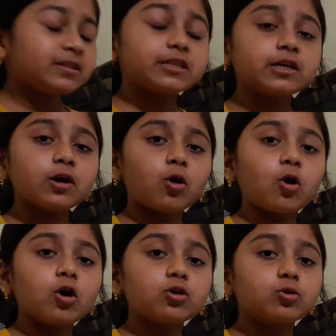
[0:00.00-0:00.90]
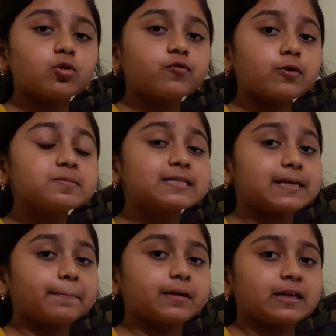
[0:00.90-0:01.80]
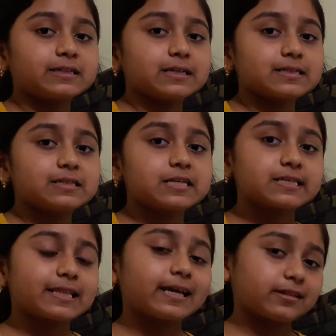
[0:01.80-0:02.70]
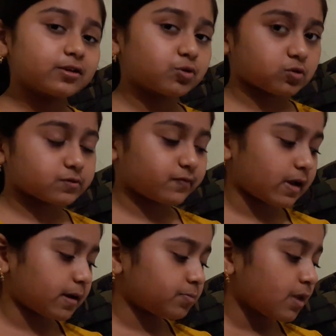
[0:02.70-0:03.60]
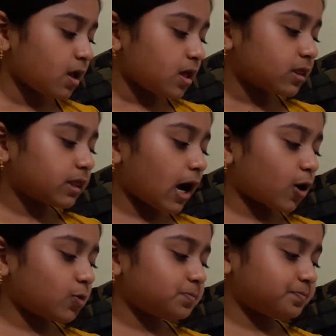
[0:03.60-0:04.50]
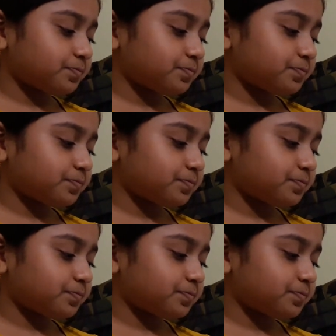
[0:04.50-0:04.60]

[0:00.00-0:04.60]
They all grow from stem cuttings, just like the rose plant. Now